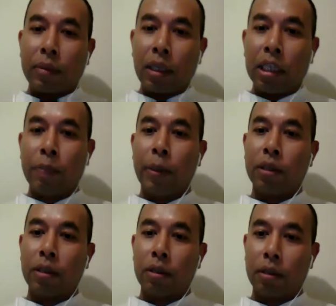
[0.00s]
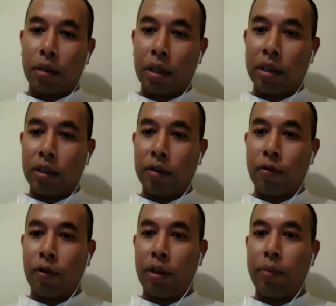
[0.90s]
special conditions
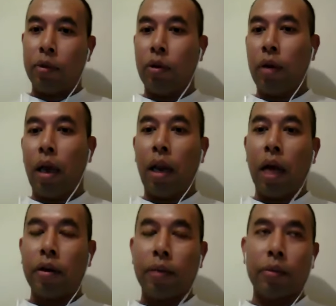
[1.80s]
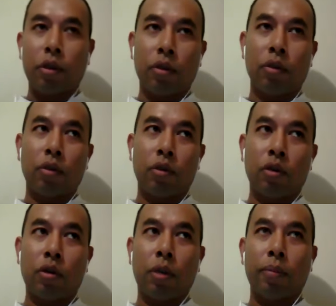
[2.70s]
for him. So allow him to do
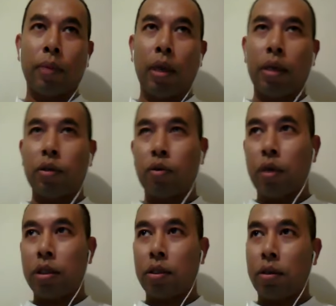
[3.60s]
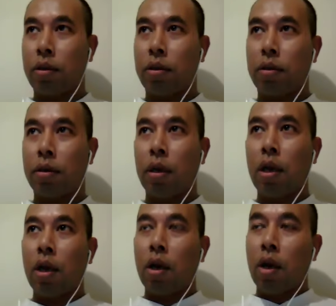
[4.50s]
some stretch or
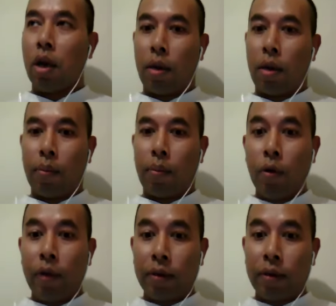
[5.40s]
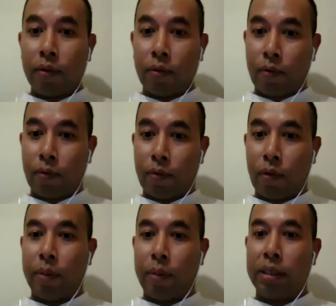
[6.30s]
moving
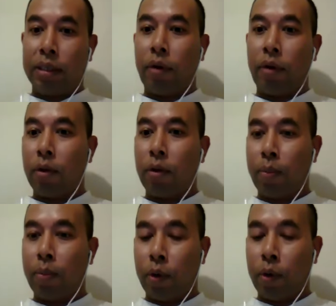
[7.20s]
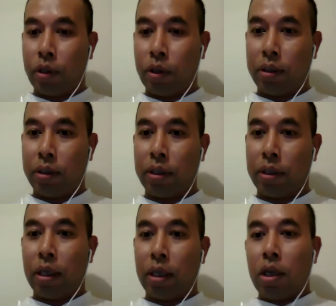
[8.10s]
from his regular positions.
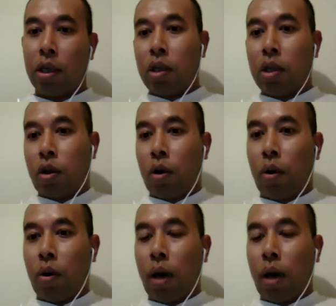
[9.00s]
So